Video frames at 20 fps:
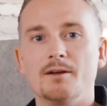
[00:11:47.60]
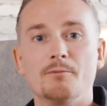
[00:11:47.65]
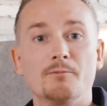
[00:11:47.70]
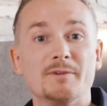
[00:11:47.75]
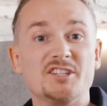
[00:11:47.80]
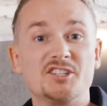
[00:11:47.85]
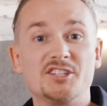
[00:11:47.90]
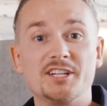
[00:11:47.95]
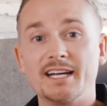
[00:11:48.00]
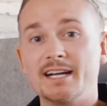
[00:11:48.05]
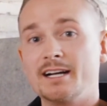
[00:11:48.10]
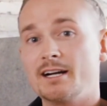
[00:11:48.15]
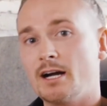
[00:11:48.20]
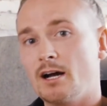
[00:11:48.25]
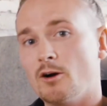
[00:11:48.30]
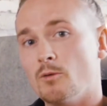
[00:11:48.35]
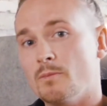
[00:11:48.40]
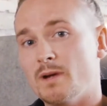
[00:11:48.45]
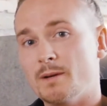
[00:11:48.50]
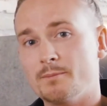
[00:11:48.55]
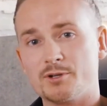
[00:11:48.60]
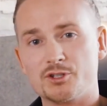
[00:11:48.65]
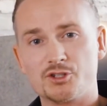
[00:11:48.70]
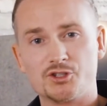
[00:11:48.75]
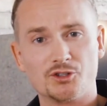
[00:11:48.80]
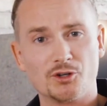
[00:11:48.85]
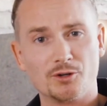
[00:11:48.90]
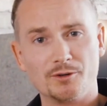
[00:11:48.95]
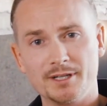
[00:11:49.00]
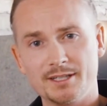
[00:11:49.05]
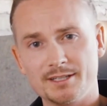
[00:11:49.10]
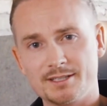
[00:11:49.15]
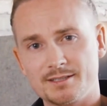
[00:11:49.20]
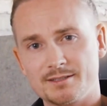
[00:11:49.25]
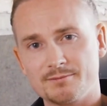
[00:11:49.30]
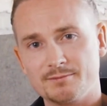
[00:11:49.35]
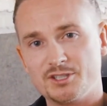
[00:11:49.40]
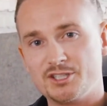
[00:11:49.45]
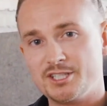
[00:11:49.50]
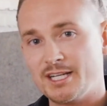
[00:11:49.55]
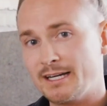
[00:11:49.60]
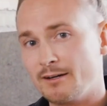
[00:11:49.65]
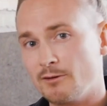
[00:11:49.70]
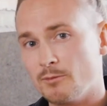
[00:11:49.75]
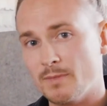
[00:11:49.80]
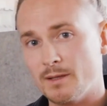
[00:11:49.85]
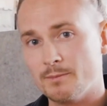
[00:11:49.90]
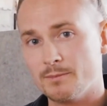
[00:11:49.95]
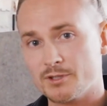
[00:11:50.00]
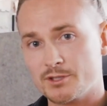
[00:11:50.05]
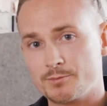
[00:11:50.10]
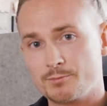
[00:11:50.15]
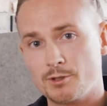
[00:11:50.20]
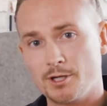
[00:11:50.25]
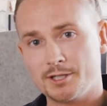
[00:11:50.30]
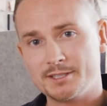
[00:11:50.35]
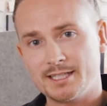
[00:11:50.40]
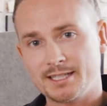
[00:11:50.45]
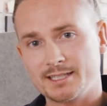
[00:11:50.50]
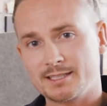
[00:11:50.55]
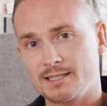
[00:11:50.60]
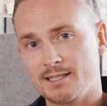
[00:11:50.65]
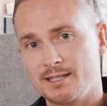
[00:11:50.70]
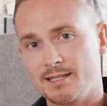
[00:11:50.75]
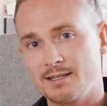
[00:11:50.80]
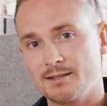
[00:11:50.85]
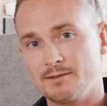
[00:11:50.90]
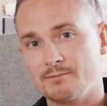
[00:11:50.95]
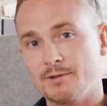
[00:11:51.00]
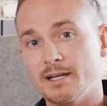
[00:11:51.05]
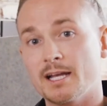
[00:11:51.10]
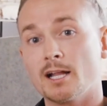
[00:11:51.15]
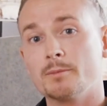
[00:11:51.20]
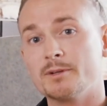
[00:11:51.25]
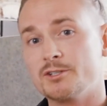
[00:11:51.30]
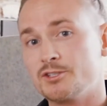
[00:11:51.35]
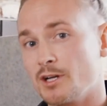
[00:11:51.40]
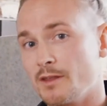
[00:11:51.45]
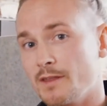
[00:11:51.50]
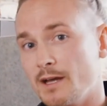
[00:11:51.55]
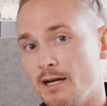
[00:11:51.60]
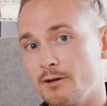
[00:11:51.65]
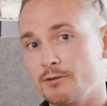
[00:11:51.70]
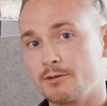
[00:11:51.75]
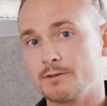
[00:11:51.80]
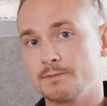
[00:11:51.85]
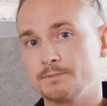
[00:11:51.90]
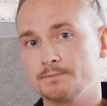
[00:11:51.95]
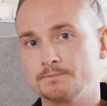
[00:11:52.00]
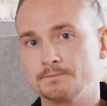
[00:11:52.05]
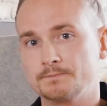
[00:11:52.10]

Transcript: We share our members' stories. We share our members' projects. We help each other out.